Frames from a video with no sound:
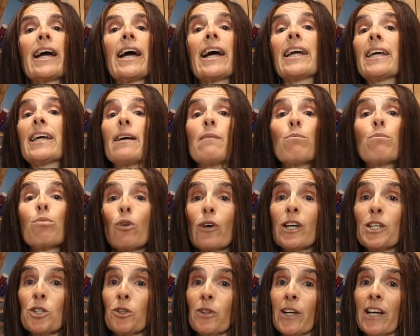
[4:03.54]
any
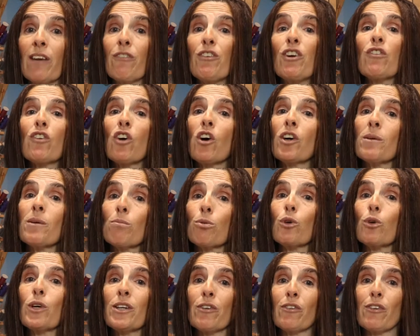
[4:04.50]
embroidery. If you've got an
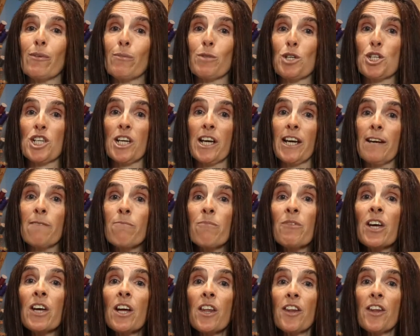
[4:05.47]
embroidery machine,
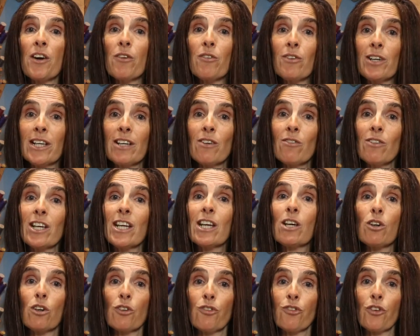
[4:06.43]
they're really
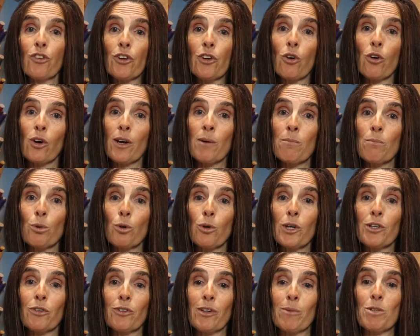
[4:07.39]
good for your
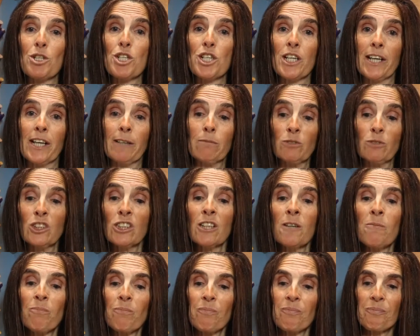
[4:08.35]
embroidery machines.
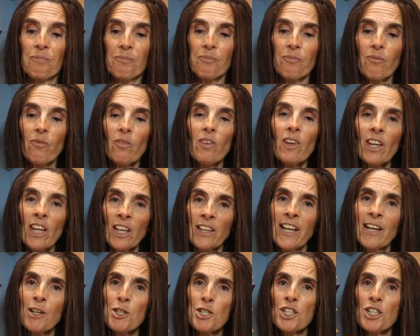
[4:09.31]

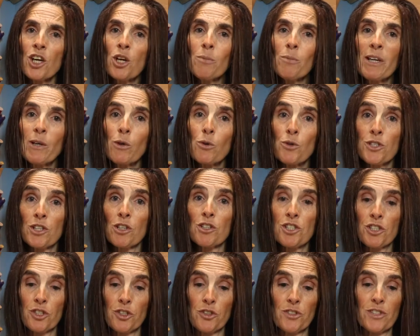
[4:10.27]
Now, Janome also
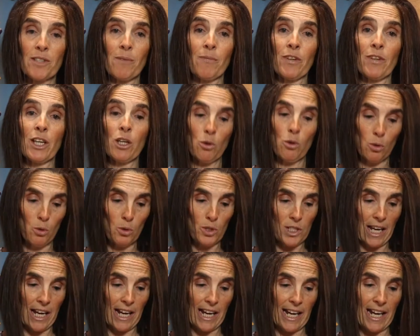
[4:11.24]
do something called
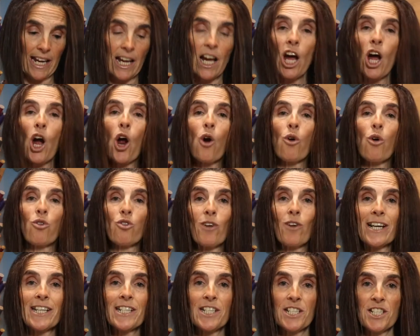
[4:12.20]
a
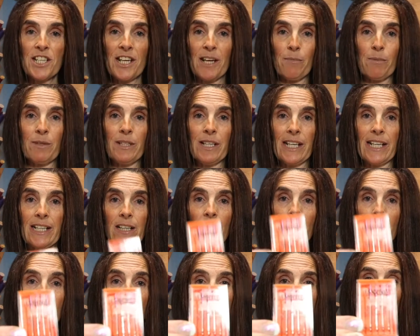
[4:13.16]
red tip
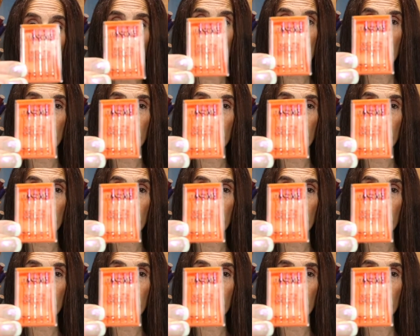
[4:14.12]
needle, which